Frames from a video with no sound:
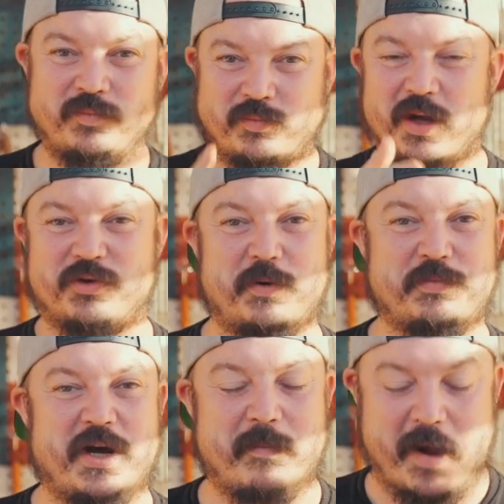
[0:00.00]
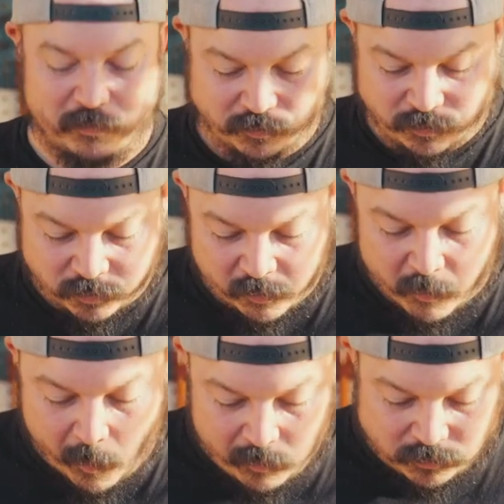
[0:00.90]
That's what I'm talking about.
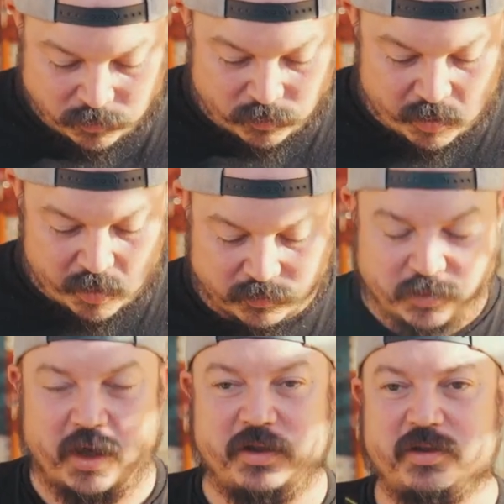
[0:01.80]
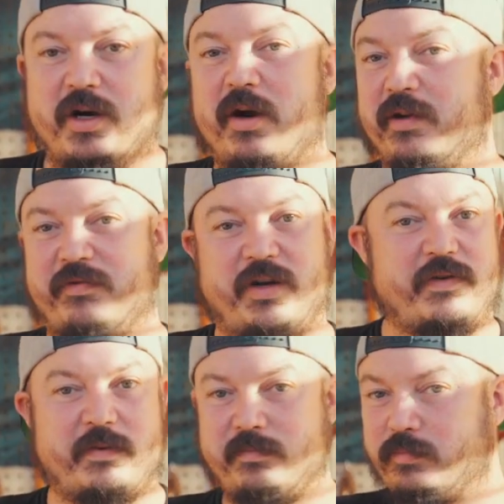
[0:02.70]
Tons of garlic
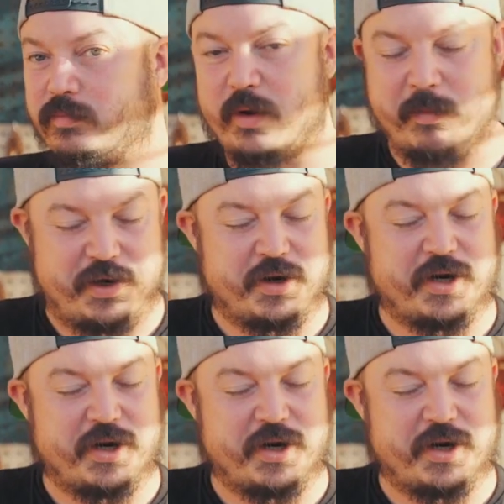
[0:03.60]
flavor. I mean, you're